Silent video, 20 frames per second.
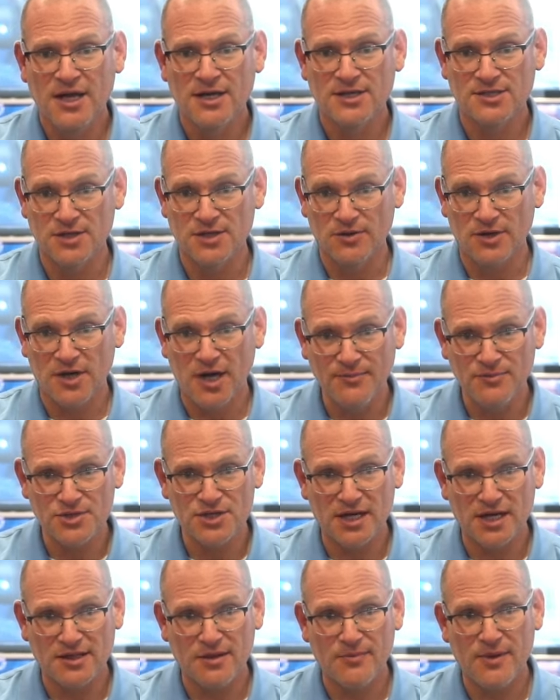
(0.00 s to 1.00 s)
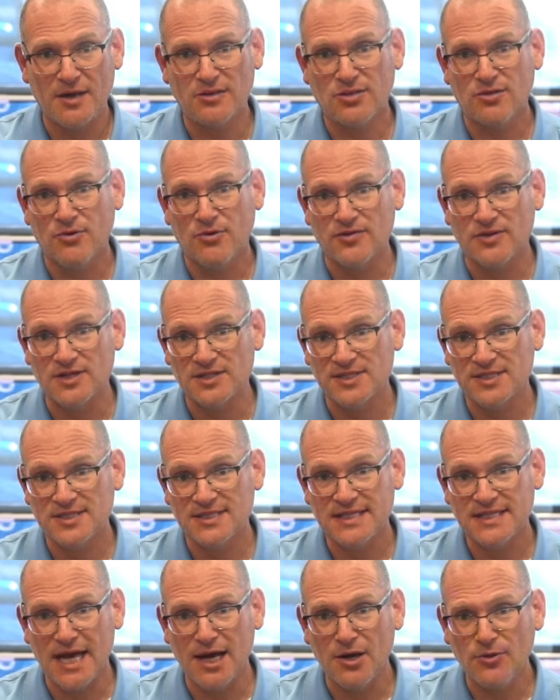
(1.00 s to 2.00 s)
So come check them out. They're on the
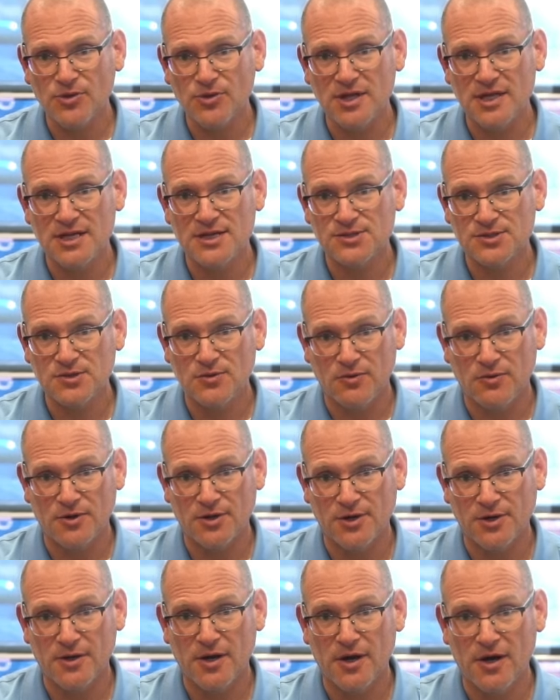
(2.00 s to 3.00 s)
southeast corner